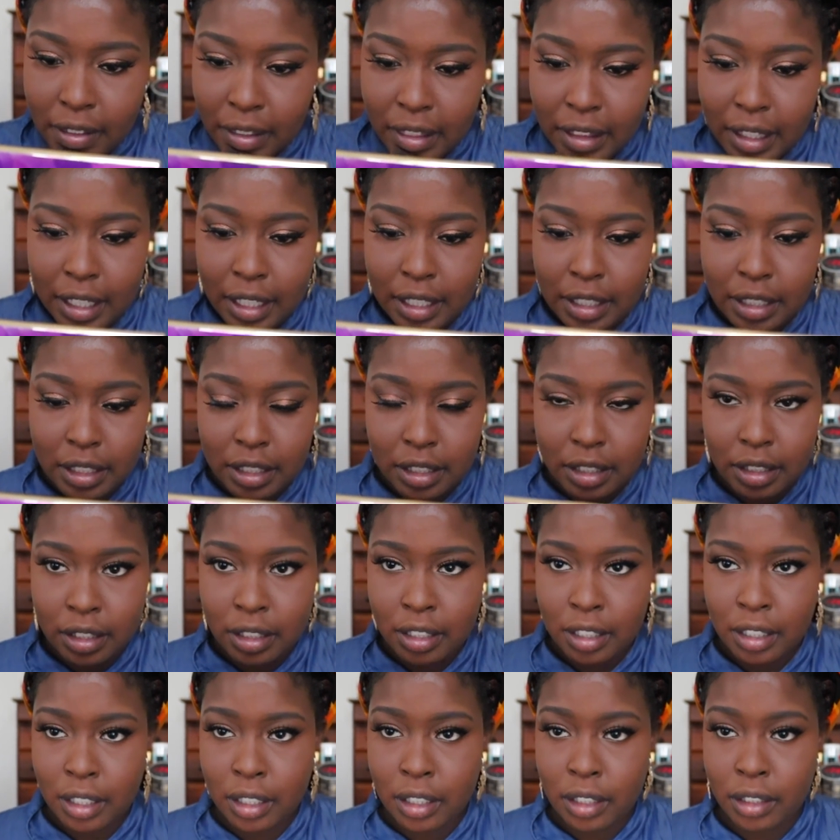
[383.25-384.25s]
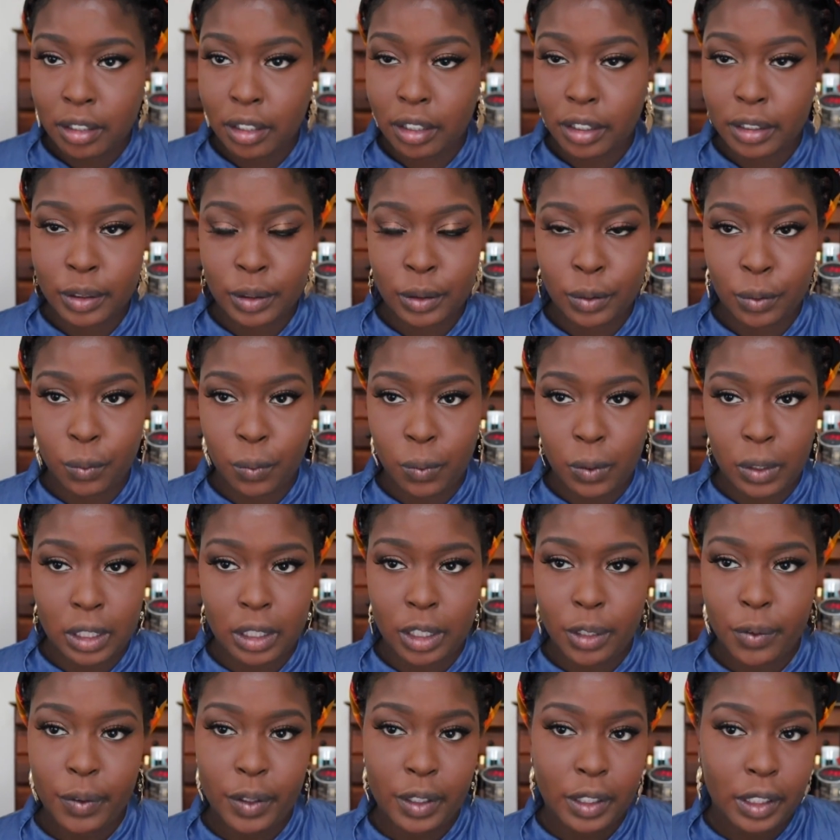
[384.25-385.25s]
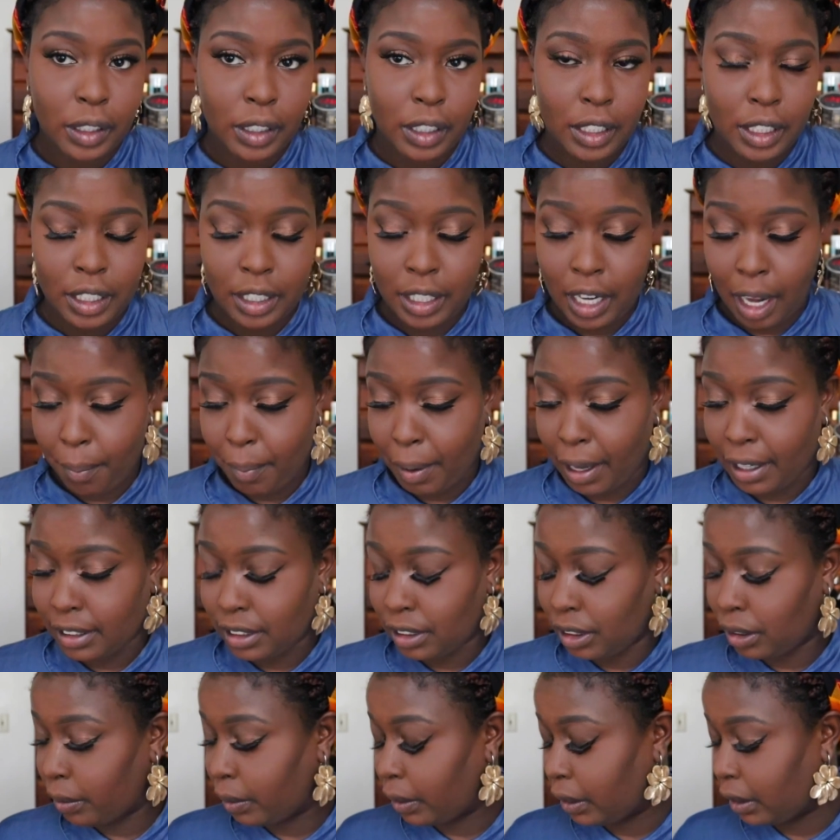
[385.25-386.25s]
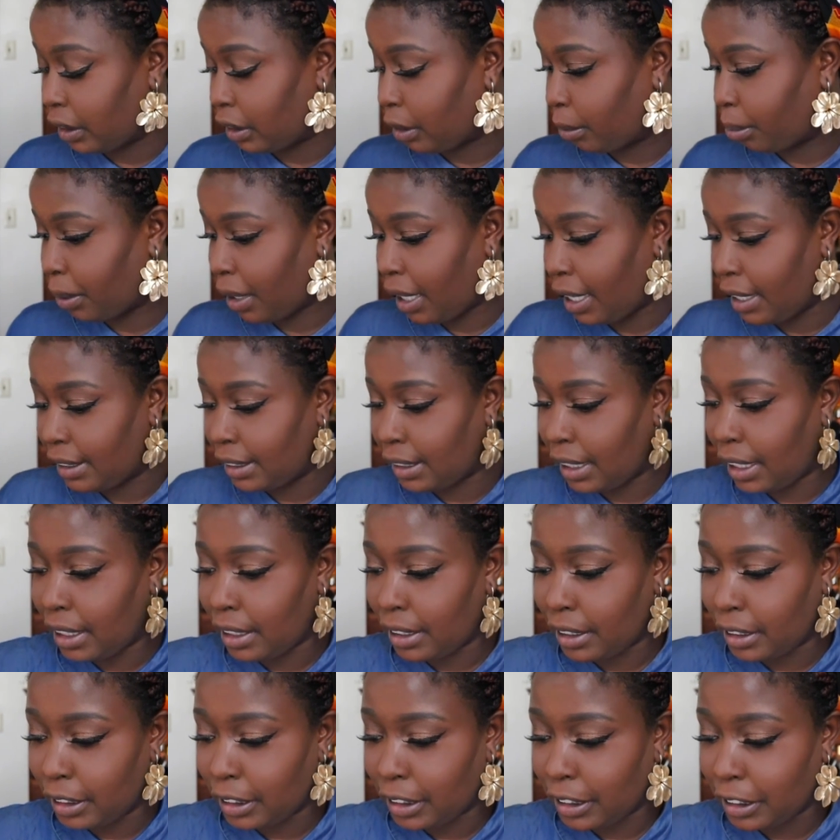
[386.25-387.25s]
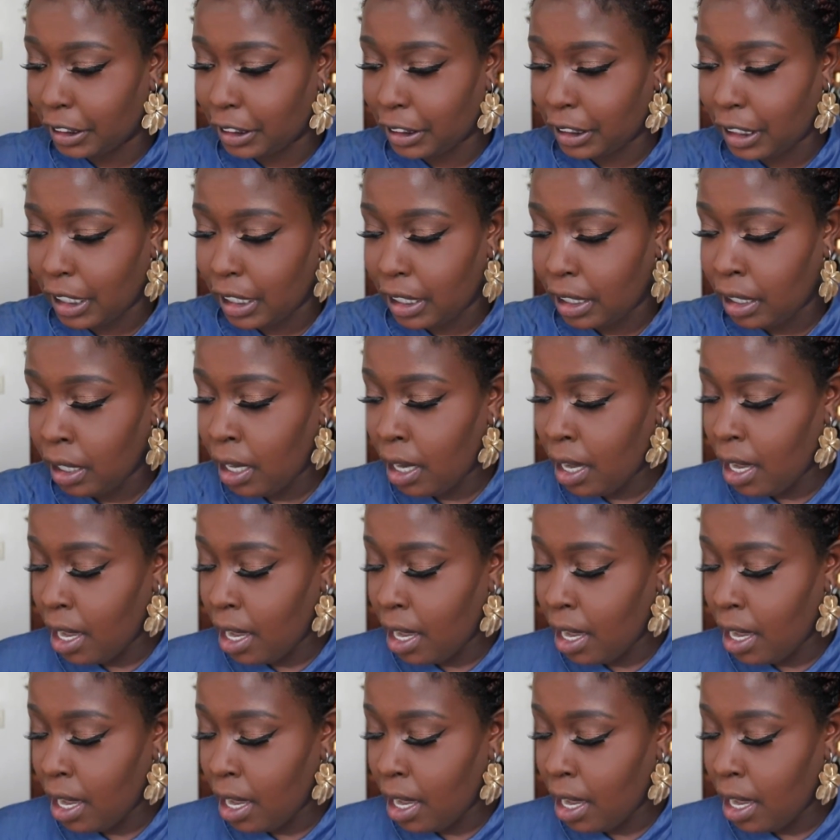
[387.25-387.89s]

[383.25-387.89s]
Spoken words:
this looks really good. I'm actually really surprised that it looks this good.